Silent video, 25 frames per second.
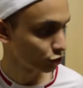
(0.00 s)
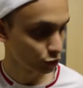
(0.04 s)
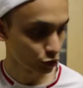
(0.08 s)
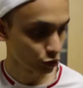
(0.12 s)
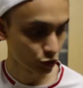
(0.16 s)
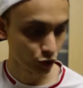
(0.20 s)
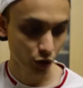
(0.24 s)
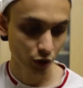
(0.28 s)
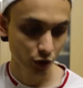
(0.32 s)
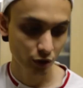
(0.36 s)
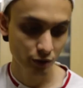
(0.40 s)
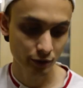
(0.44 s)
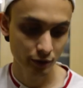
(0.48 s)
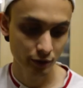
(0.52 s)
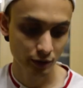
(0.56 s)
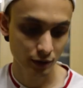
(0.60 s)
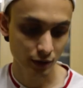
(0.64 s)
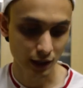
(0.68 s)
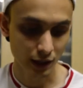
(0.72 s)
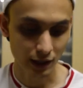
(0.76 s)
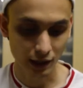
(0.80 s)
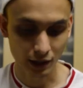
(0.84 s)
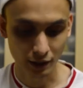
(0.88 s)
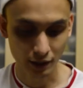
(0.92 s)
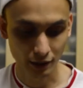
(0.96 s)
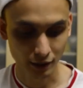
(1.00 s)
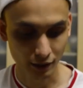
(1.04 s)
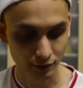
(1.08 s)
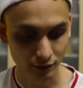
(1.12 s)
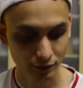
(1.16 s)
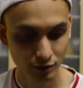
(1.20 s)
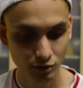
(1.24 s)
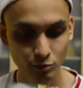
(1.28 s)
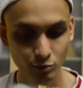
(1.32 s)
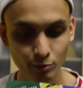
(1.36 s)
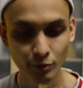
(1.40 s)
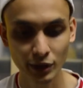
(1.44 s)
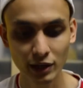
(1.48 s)
know.
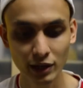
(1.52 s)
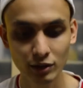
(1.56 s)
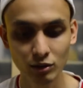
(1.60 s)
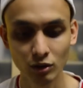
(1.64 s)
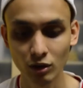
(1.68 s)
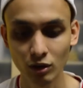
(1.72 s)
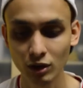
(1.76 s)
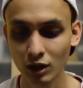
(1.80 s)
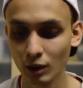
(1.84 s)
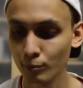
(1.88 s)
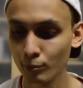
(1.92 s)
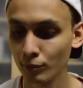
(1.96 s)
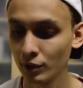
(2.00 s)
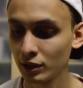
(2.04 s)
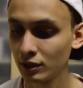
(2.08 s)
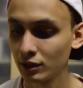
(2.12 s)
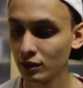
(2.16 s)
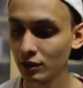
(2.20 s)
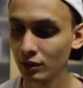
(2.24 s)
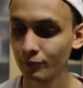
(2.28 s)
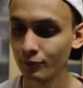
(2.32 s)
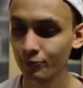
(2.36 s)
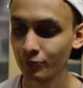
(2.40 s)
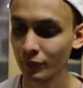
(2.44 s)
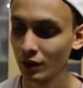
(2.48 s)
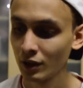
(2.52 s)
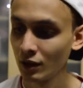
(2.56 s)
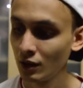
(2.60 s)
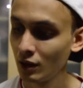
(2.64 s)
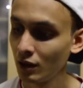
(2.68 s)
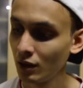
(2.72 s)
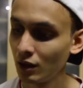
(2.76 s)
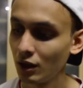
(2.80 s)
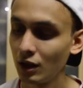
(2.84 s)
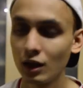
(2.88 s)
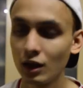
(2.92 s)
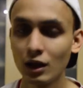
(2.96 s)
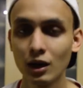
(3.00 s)
This brand or company
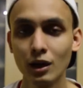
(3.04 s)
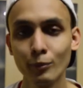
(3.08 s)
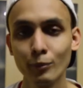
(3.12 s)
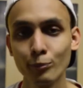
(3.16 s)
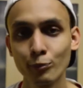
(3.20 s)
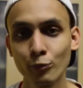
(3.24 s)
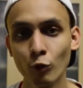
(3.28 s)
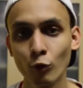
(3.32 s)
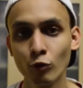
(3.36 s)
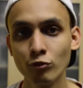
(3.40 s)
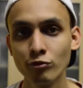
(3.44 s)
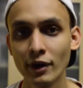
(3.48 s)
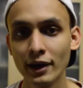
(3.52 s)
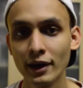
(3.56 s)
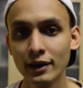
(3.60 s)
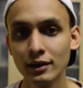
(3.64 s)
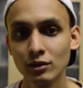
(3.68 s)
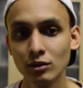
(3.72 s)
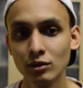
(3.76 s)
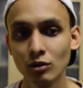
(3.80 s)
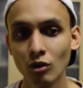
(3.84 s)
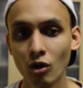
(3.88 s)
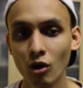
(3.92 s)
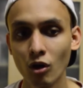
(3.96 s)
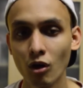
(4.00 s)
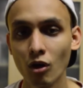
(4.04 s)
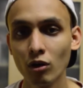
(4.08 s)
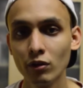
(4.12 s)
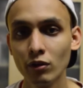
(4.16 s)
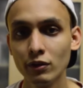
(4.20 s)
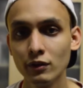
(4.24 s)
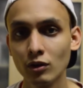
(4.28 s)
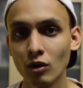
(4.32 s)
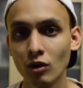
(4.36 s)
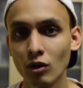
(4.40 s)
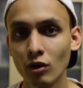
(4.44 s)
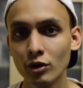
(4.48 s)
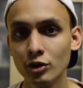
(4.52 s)
provide all
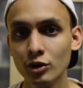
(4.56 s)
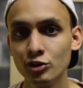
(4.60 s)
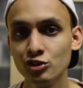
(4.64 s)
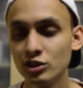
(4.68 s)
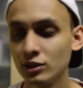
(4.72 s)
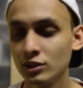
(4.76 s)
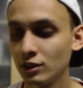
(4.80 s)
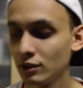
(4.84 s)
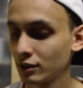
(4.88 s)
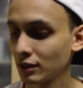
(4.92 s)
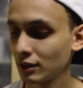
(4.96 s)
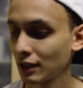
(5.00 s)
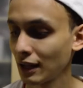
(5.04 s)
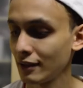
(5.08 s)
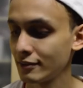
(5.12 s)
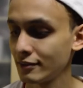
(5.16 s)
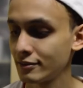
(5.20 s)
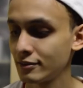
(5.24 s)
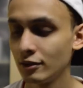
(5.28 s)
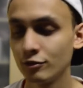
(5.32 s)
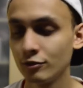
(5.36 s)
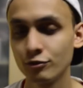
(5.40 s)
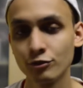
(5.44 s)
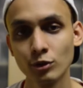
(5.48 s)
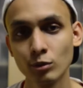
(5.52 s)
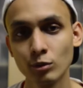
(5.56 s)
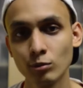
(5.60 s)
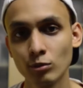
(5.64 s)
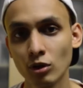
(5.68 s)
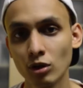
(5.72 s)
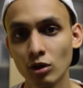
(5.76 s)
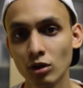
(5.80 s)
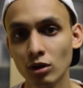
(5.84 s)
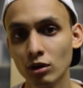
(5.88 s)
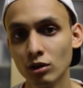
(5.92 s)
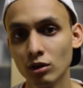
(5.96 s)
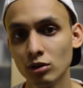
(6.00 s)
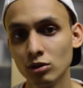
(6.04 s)
the original classic
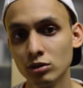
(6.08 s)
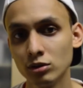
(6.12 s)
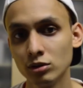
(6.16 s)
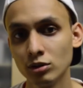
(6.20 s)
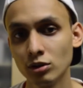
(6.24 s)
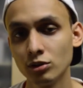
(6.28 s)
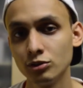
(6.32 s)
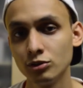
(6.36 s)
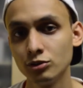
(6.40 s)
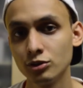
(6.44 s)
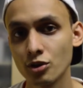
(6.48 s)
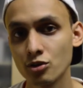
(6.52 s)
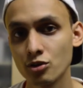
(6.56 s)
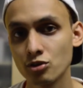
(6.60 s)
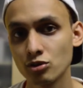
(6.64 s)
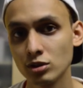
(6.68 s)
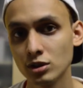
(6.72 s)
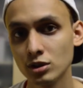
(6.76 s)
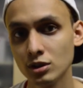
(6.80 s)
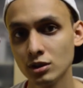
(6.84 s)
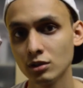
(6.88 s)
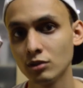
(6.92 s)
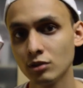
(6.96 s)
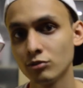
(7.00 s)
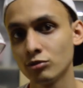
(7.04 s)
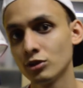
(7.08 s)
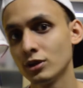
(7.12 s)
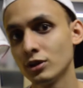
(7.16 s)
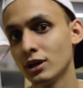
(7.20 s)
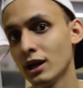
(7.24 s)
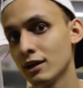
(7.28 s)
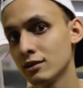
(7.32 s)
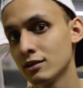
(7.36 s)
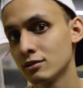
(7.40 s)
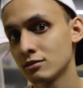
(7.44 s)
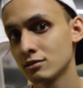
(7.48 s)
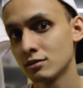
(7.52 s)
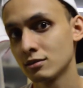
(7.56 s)
football jersey. If you
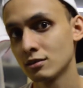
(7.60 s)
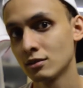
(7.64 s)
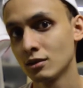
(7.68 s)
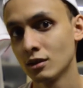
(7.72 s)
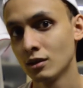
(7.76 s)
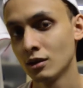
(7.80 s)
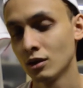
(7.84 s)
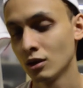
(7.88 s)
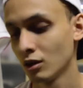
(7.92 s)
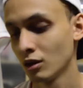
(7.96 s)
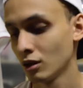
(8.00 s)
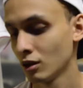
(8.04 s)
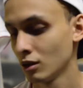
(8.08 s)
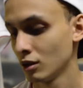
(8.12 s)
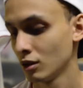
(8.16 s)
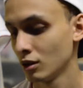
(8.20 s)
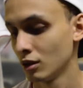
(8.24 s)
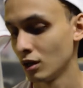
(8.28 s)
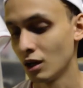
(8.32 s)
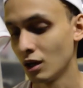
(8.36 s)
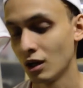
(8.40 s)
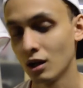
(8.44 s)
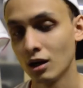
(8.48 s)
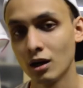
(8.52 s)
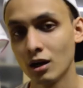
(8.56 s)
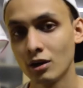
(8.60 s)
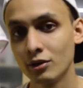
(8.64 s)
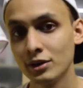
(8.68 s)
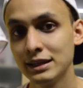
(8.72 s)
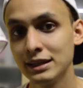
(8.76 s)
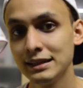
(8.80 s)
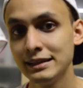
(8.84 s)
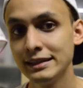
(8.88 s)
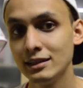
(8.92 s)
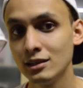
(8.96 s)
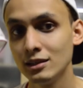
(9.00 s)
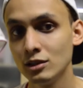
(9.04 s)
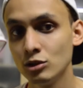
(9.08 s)
guys are
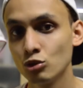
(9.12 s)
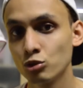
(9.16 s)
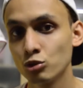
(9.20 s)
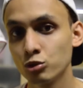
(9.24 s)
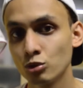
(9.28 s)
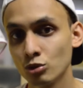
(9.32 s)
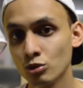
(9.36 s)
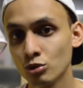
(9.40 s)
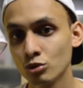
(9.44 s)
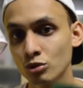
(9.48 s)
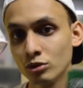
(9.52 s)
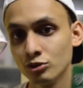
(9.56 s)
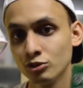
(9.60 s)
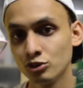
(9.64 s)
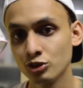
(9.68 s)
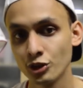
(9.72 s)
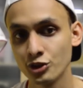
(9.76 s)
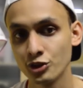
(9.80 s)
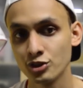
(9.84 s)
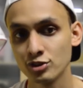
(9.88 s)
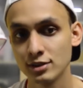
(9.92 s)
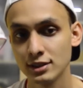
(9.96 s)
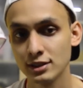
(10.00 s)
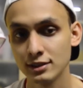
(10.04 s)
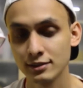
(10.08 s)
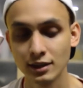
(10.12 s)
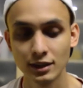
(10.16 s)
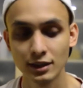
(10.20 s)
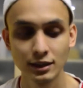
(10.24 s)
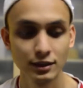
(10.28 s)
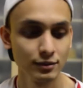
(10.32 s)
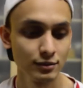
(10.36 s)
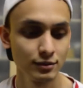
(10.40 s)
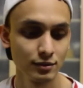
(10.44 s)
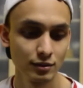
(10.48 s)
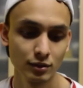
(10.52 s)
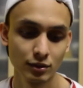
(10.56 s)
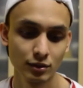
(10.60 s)
really into jersey
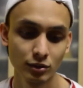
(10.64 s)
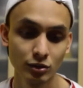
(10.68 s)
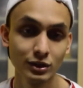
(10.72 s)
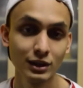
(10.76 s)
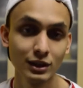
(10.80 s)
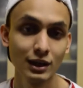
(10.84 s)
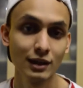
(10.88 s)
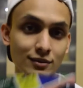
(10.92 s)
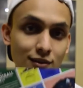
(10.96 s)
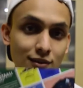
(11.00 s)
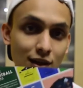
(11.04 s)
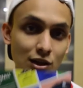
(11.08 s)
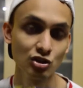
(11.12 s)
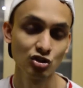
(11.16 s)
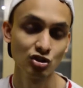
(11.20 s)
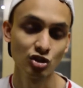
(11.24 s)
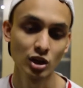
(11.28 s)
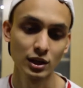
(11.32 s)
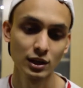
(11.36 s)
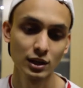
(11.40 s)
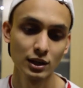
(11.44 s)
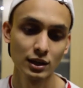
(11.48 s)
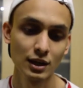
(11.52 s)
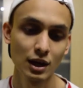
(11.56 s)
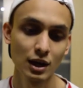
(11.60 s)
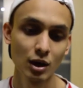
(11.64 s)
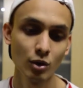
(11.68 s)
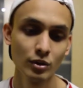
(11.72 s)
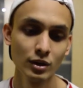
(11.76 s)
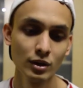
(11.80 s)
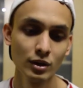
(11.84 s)
things, you guys can check it out.